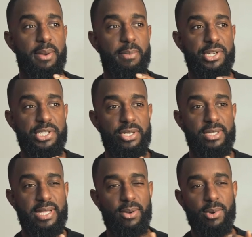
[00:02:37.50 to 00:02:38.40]
But she
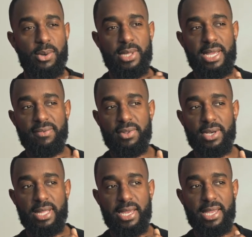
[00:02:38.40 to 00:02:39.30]
was like, what would life
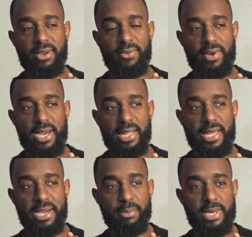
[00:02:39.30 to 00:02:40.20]
look like if I
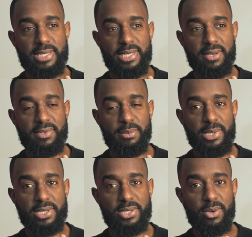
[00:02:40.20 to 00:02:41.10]
allowed myself to
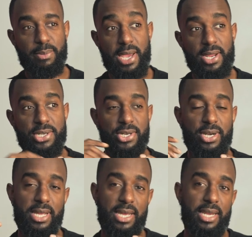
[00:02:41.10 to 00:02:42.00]
be a store
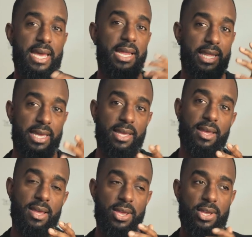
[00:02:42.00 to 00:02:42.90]
manager and had like,
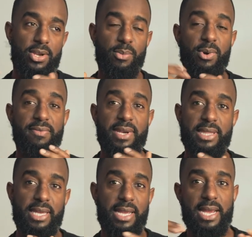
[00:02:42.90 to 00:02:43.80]
you know, more
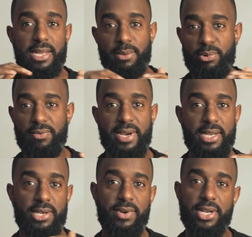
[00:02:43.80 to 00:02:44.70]
faith in God to
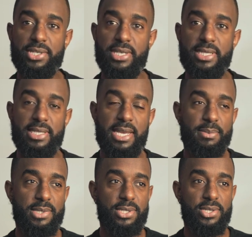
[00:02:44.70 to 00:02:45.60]
provide direction and
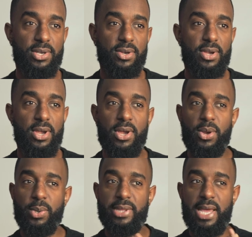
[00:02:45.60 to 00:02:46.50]
steps? And so
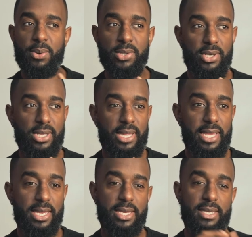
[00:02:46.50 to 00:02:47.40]
what that would look
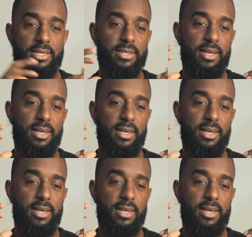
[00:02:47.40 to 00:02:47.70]
like is